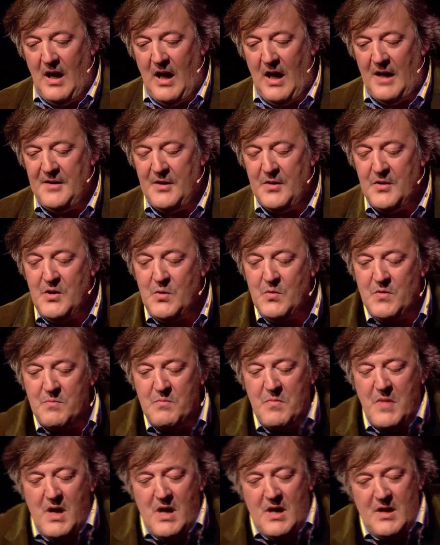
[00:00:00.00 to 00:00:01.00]
I know you
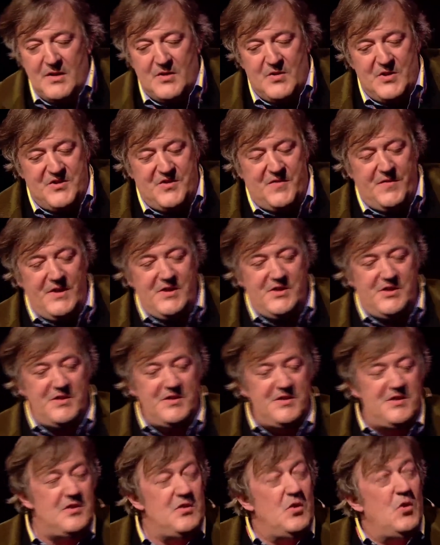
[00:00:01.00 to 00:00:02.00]
admire Christopher
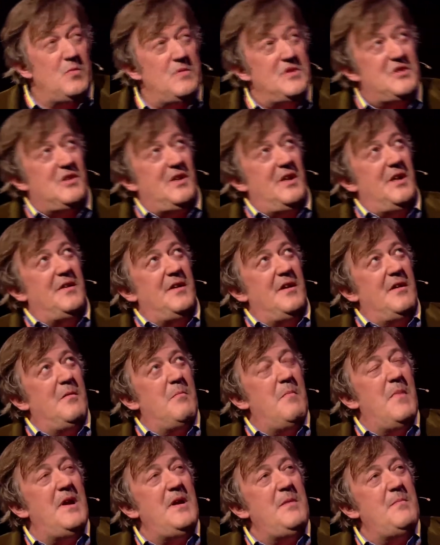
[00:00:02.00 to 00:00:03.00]
Hitchens enormously, and there are
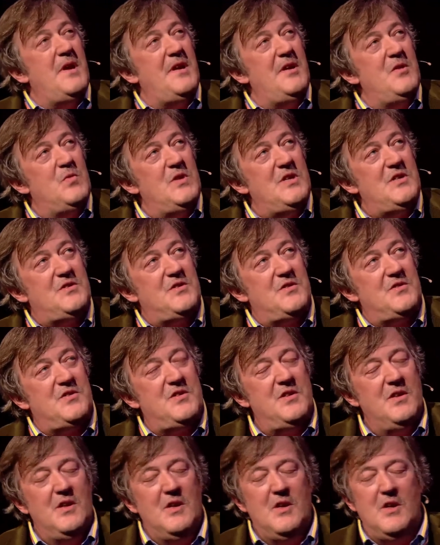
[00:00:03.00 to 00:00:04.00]
many, many
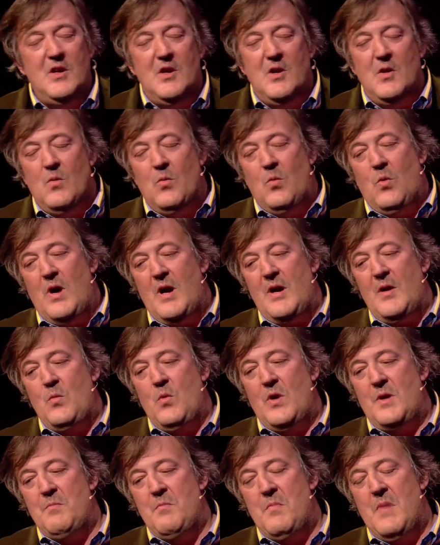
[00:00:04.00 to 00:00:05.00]
reasons why
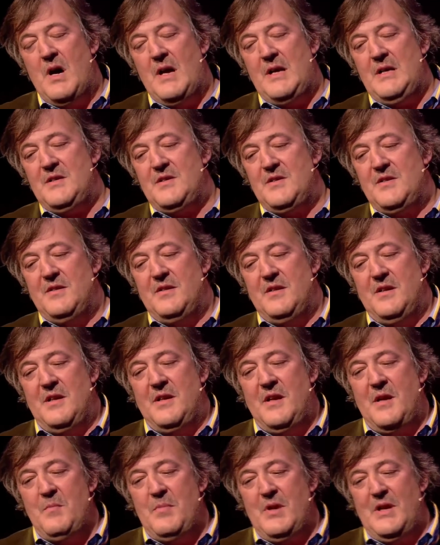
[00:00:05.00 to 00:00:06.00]
one might.
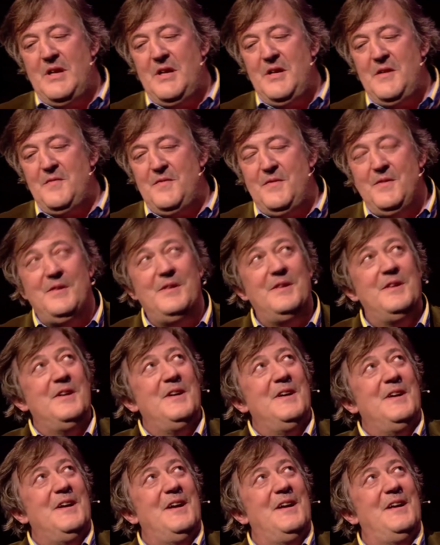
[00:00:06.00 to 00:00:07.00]
And I believe
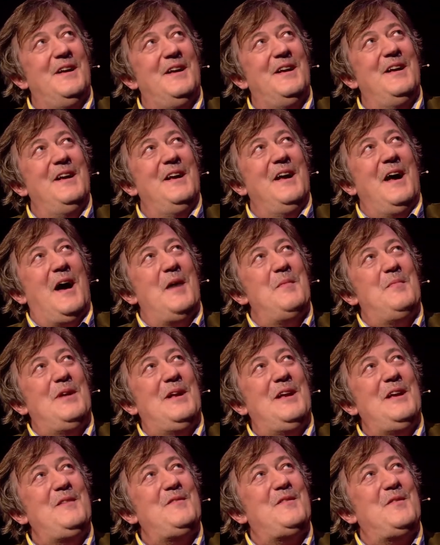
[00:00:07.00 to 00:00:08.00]

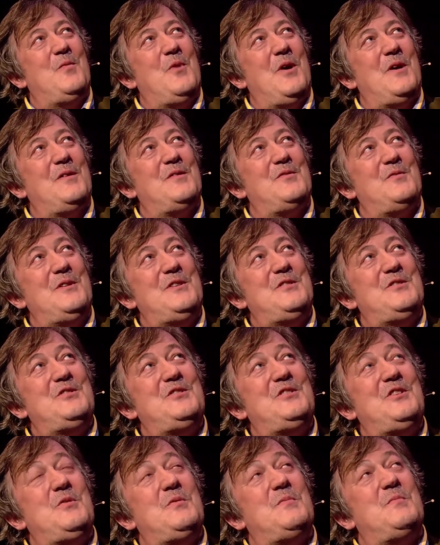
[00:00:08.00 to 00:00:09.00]
that one of the
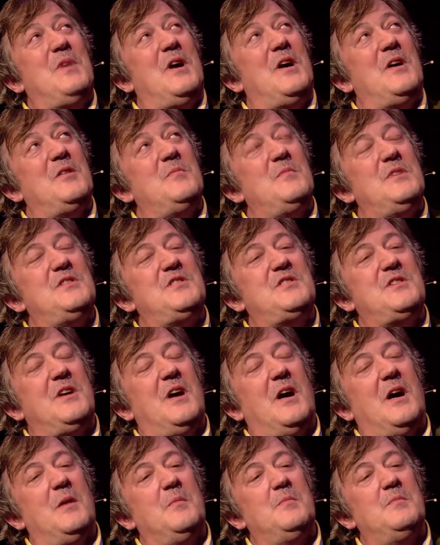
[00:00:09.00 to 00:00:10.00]
reasons you admire him is
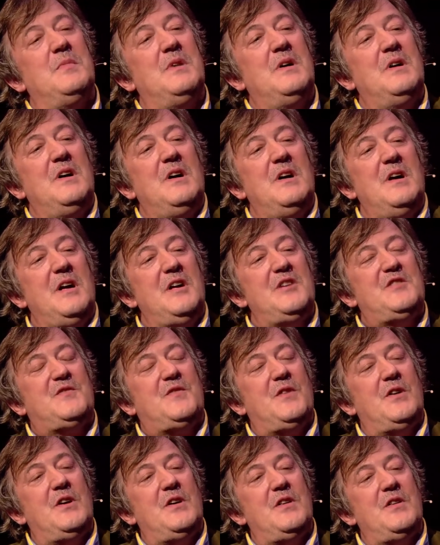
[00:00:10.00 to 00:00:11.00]

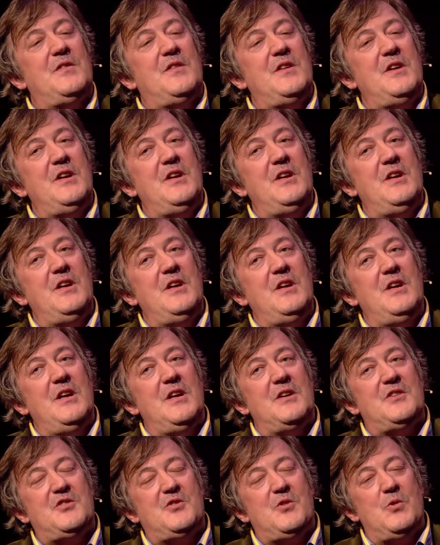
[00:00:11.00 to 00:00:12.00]
for the
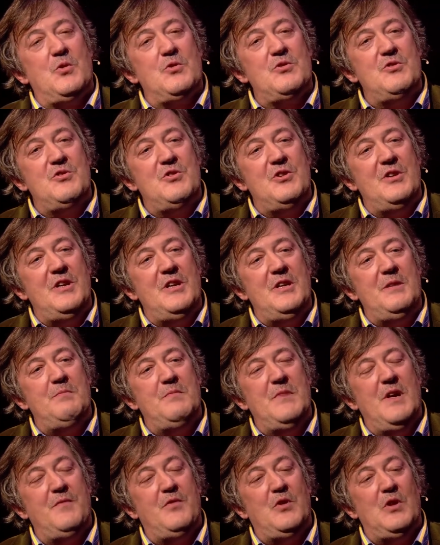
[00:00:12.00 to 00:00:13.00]
extraordinary,
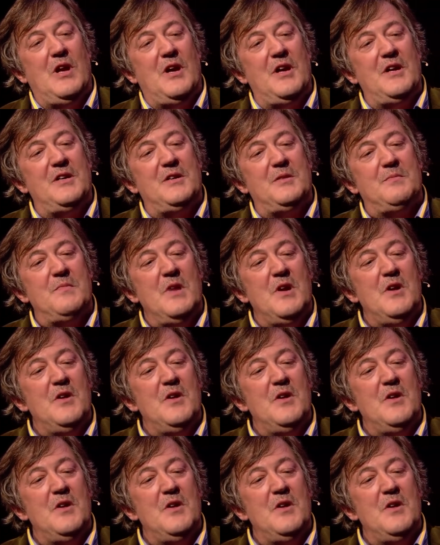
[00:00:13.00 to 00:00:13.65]
if you like,